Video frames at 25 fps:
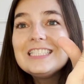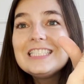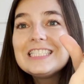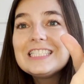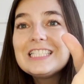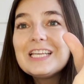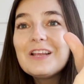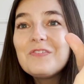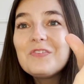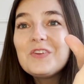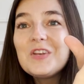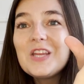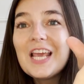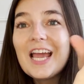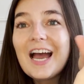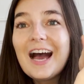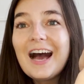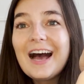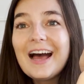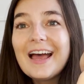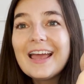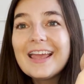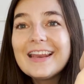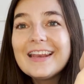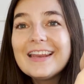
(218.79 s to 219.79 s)

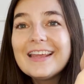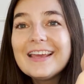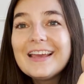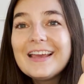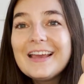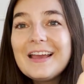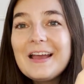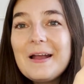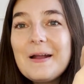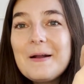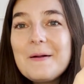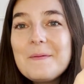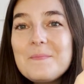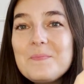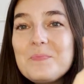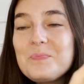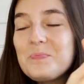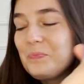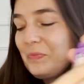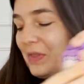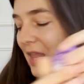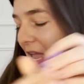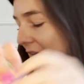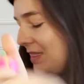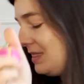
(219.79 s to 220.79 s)
shifty-eyed.
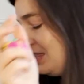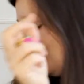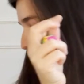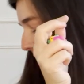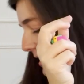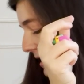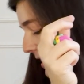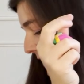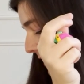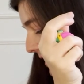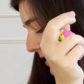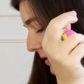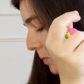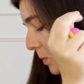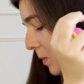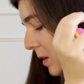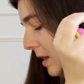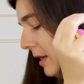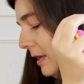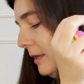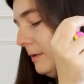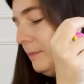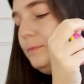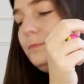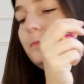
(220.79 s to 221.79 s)
And then this
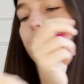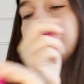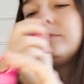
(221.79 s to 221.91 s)
one,